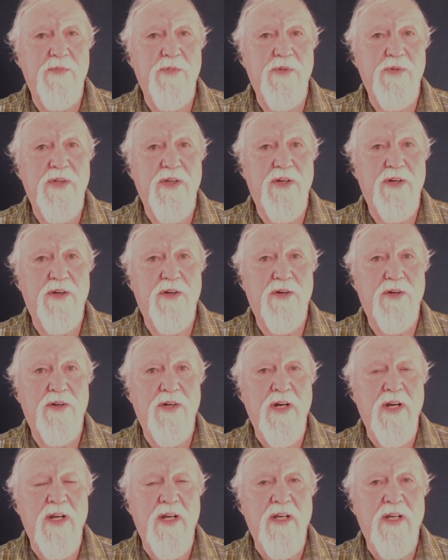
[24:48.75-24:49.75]
They're
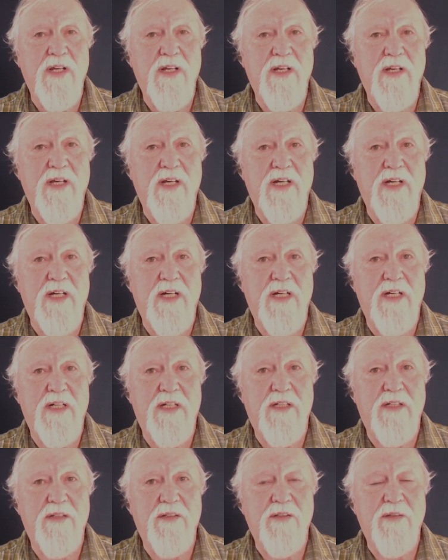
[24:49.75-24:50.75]

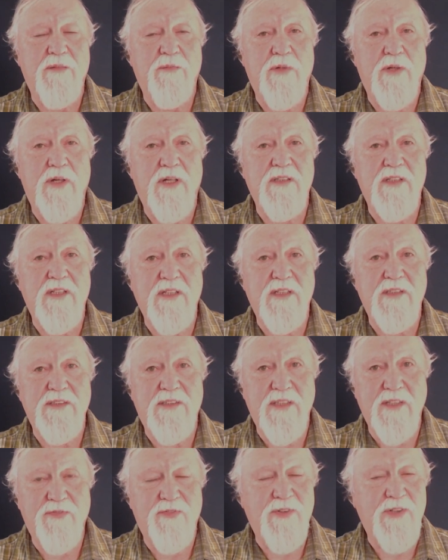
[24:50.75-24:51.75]
a little
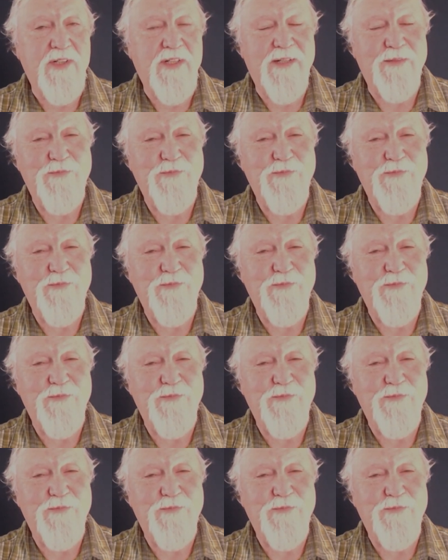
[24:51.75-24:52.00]
different.